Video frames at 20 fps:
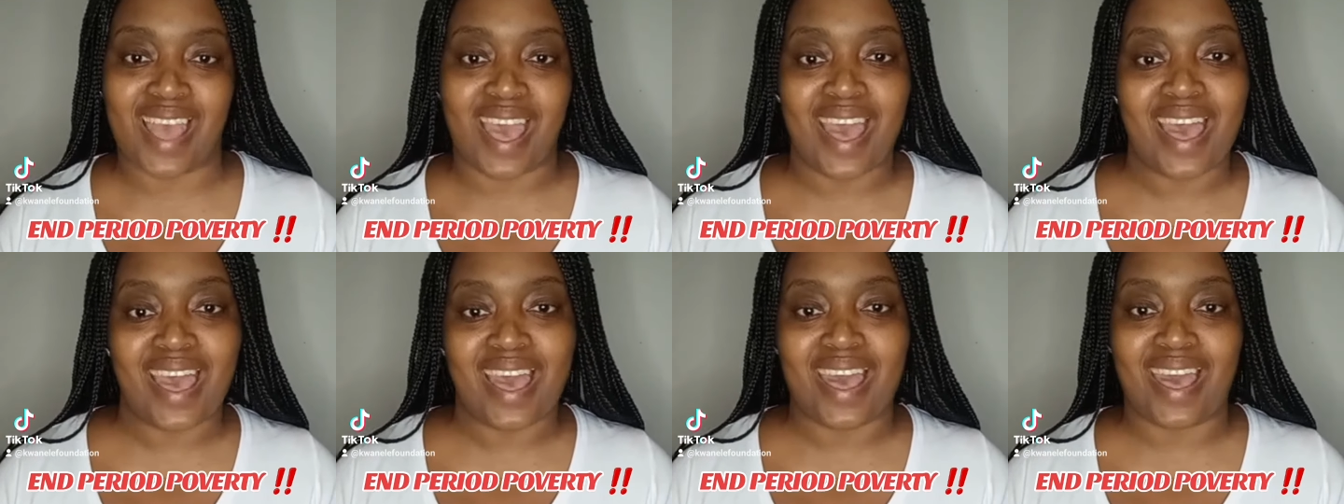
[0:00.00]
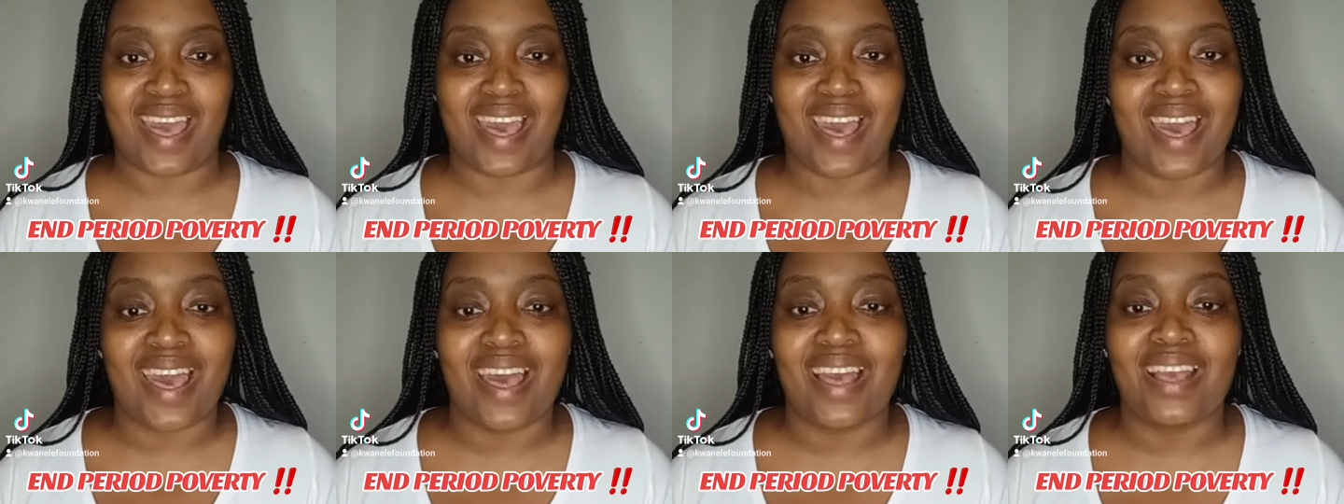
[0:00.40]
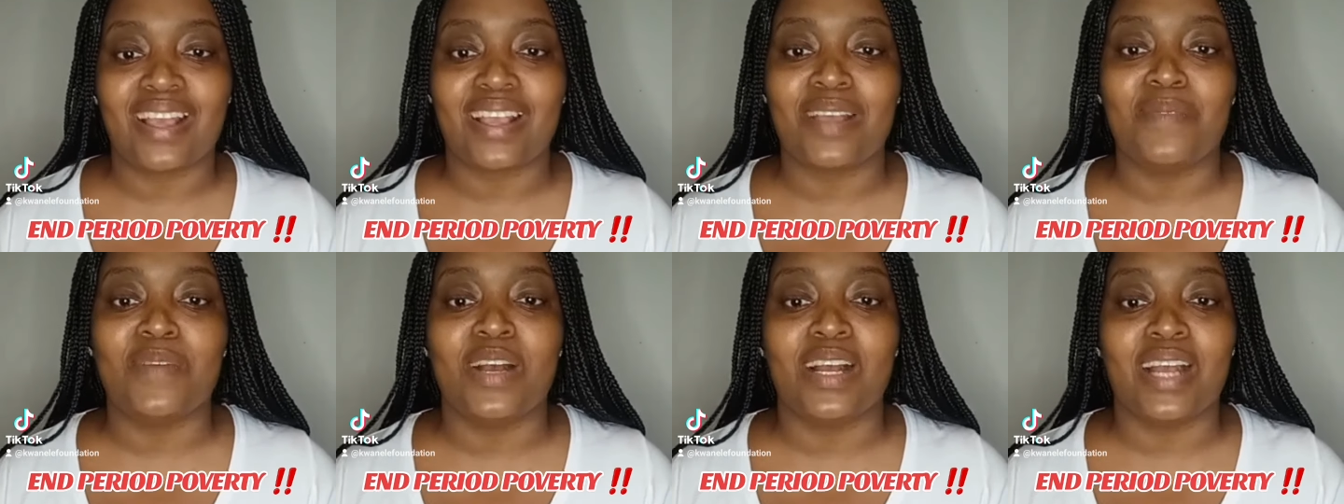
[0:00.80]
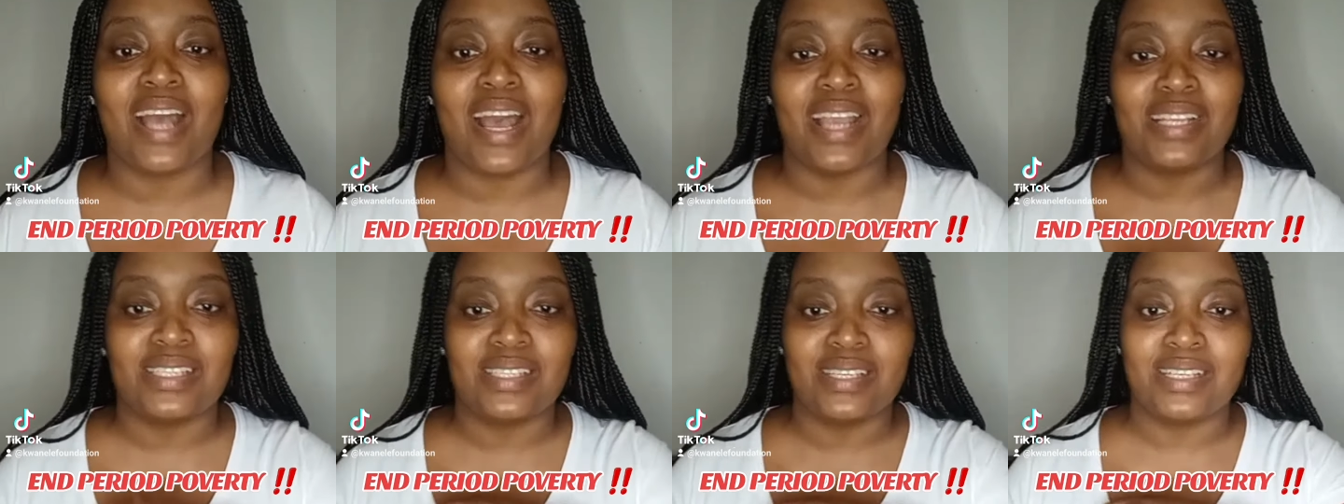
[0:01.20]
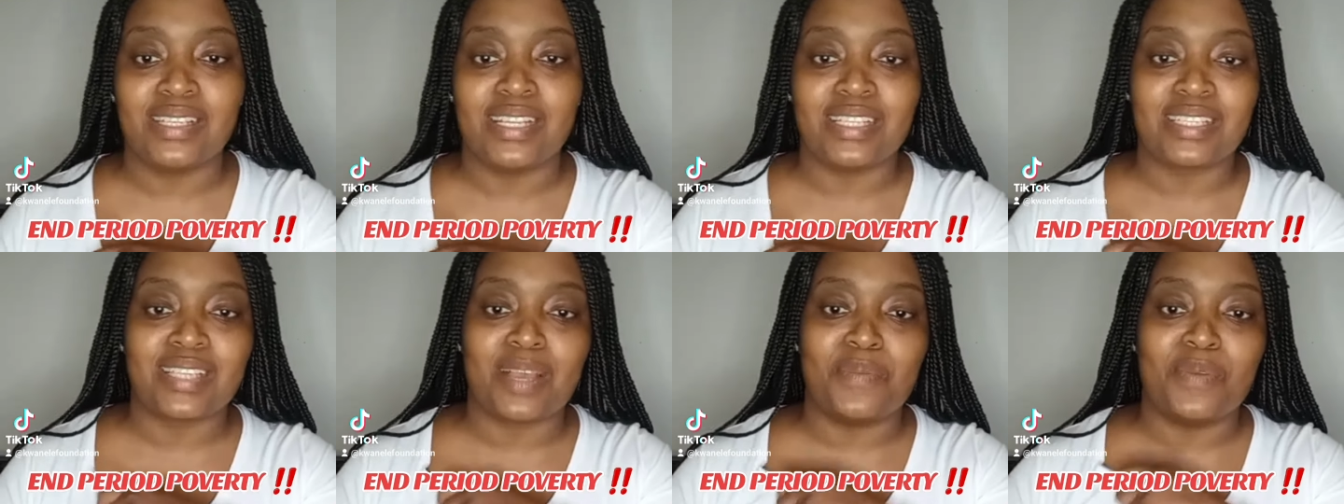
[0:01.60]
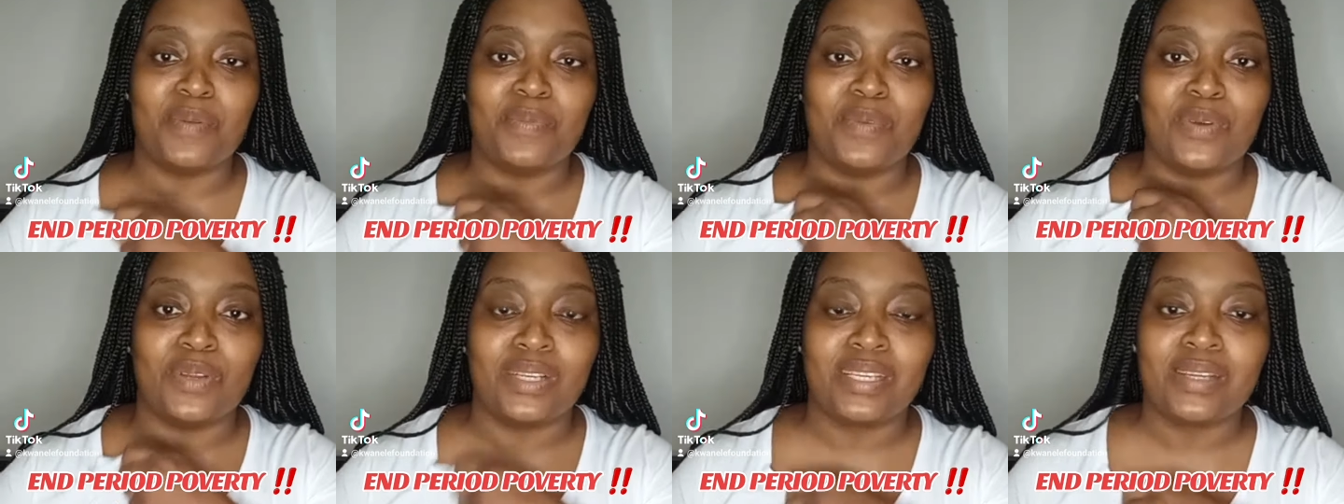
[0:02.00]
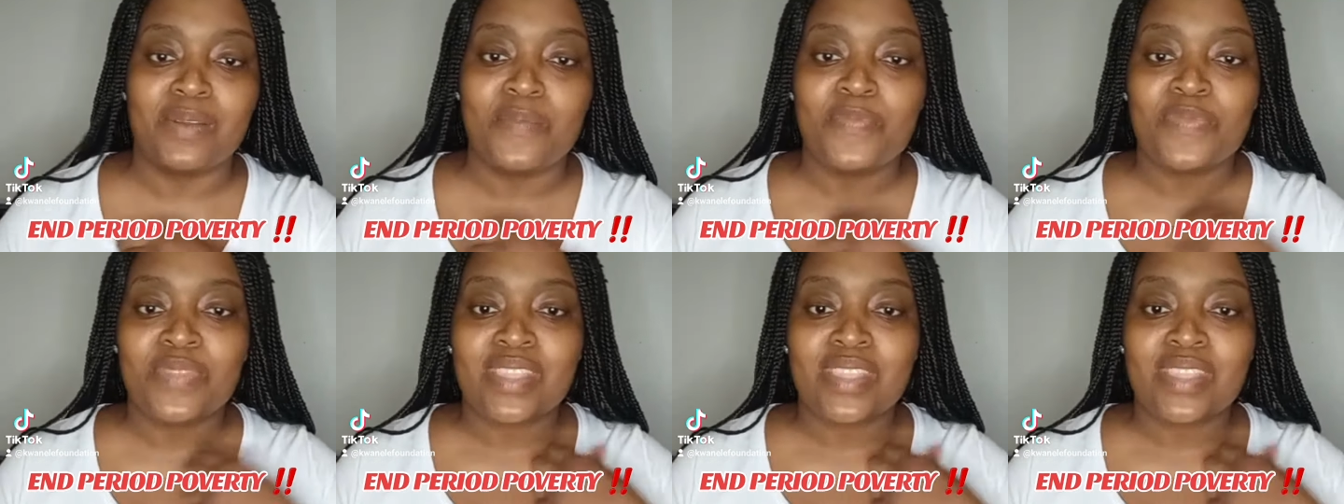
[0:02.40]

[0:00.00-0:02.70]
Ah, ah, ah. Come on, guys. Let's come on board.